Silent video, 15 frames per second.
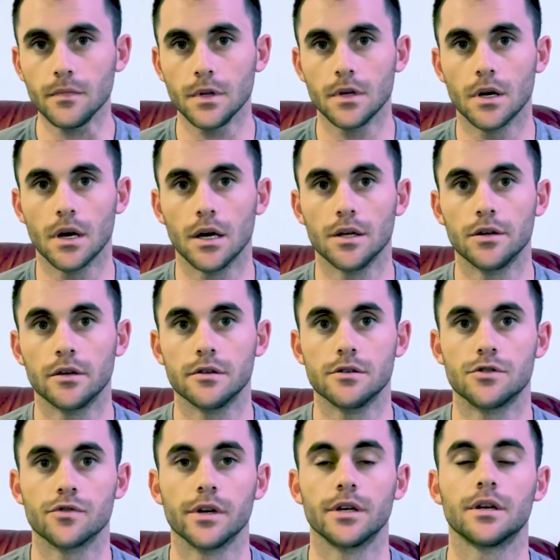You can
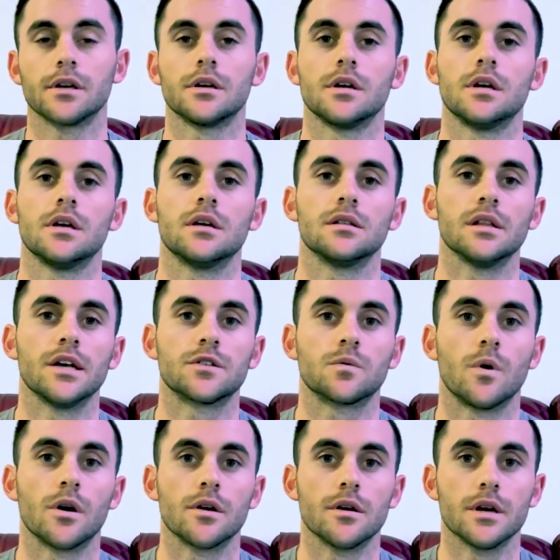drink less
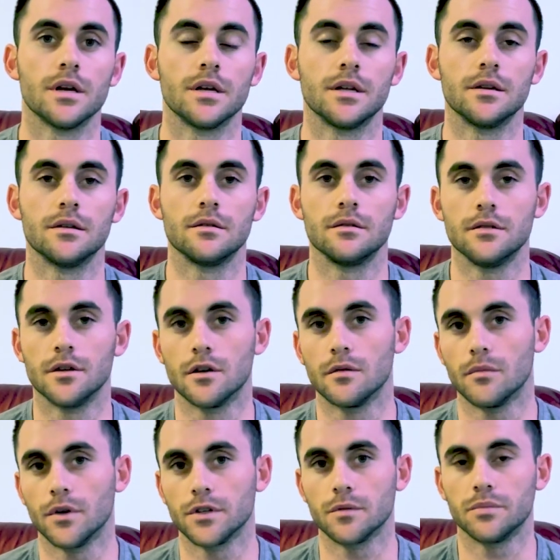water and, you know,
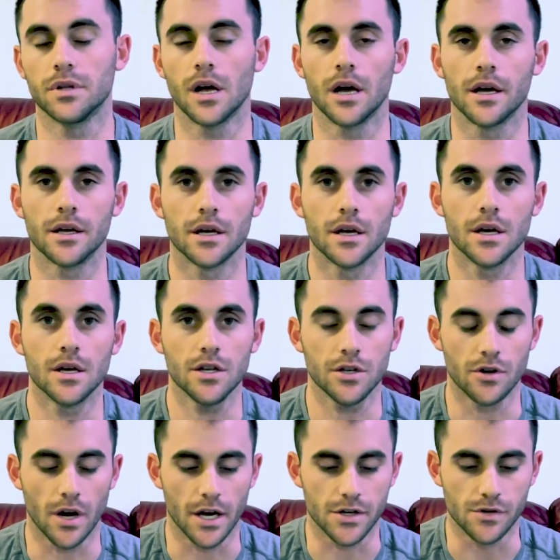multiply
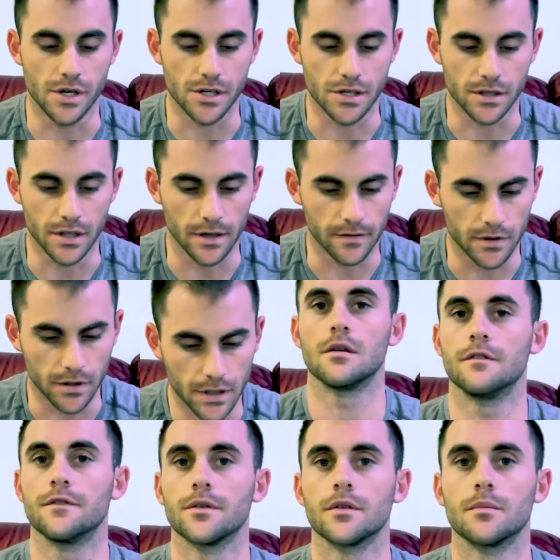your hydration level.
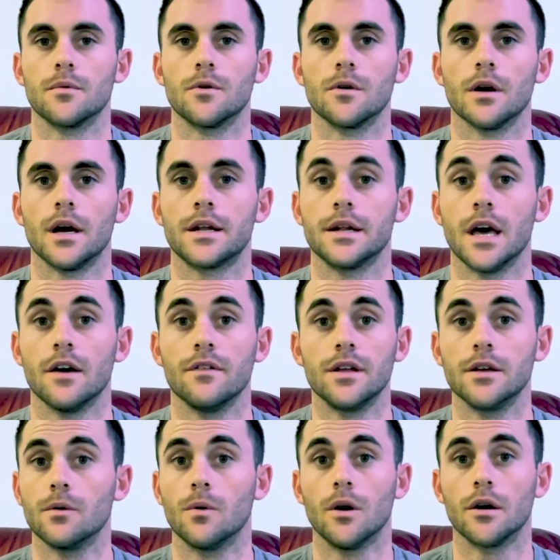And furthermore, I didn't have
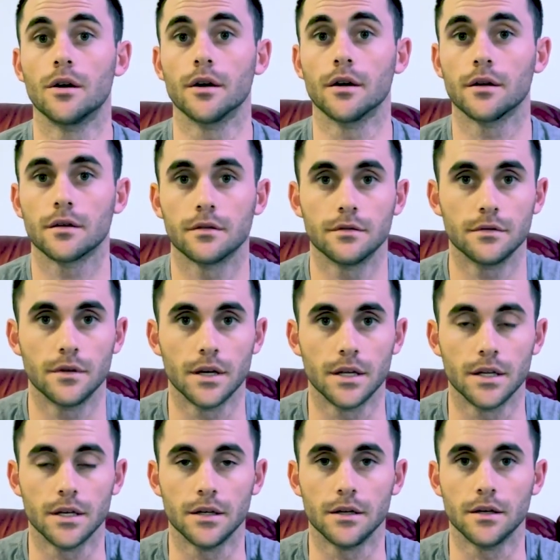any water,
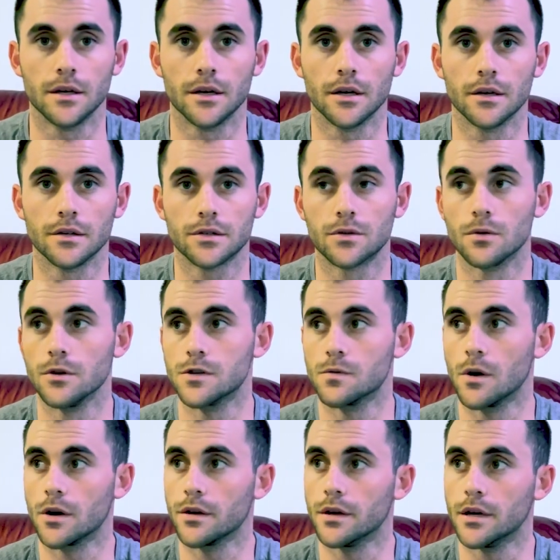any storage
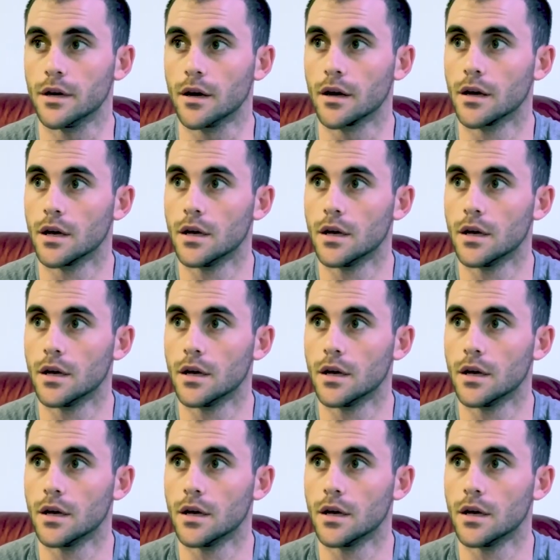water here.